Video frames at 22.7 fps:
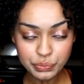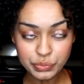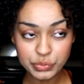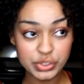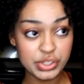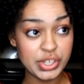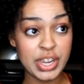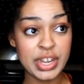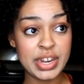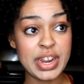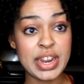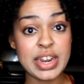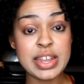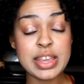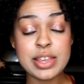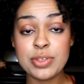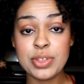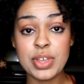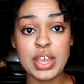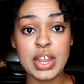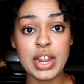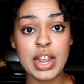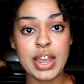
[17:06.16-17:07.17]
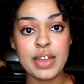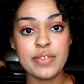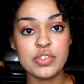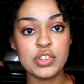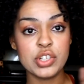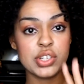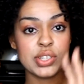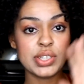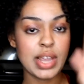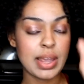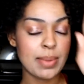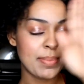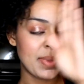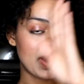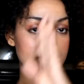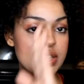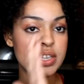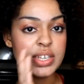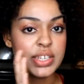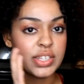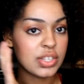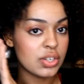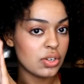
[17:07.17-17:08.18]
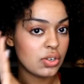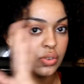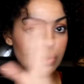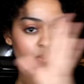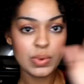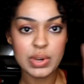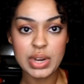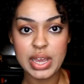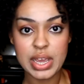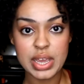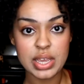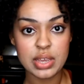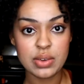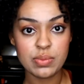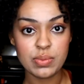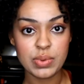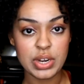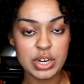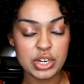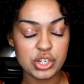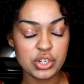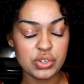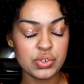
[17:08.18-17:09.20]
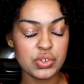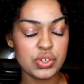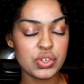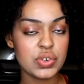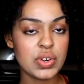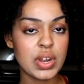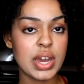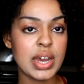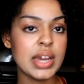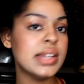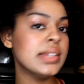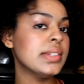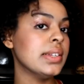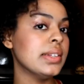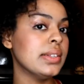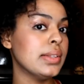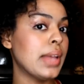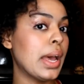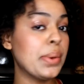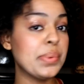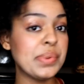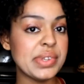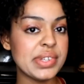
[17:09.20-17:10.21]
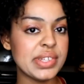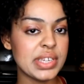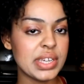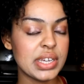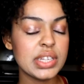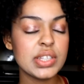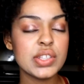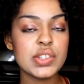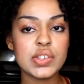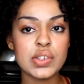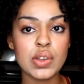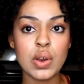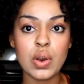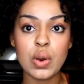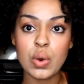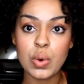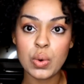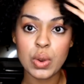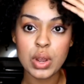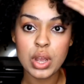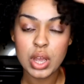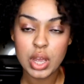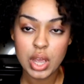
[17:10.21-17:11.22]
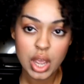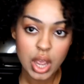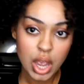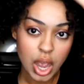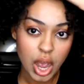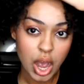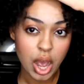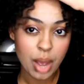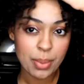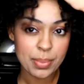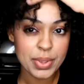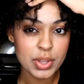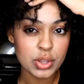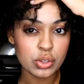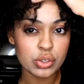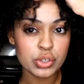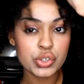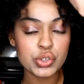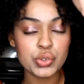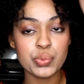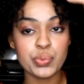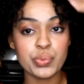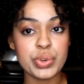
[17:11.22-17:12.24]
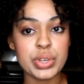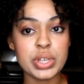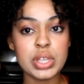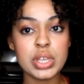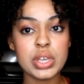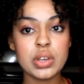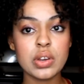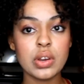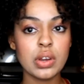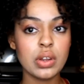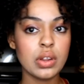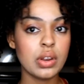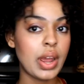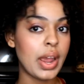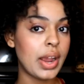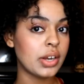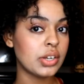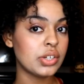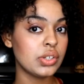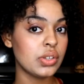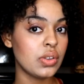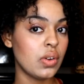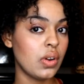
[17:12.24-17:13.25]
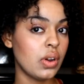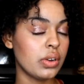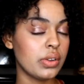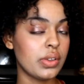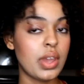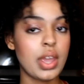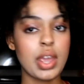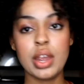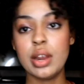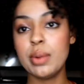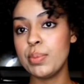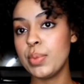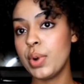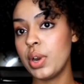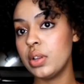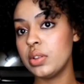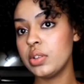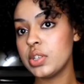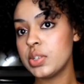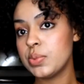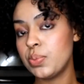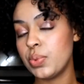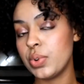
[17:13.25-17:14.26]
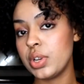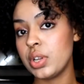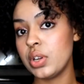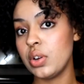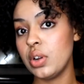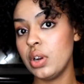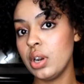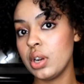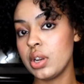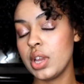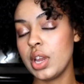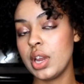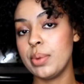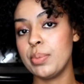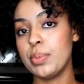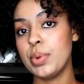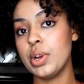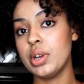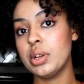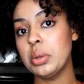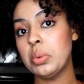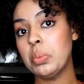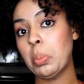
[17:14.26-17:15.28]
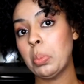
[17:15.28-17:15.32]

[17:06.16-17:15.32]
done anything. I've just set my T-zone when I showed you guys, and that was it. So it looks really good actually on camera. It looks pretty good on camera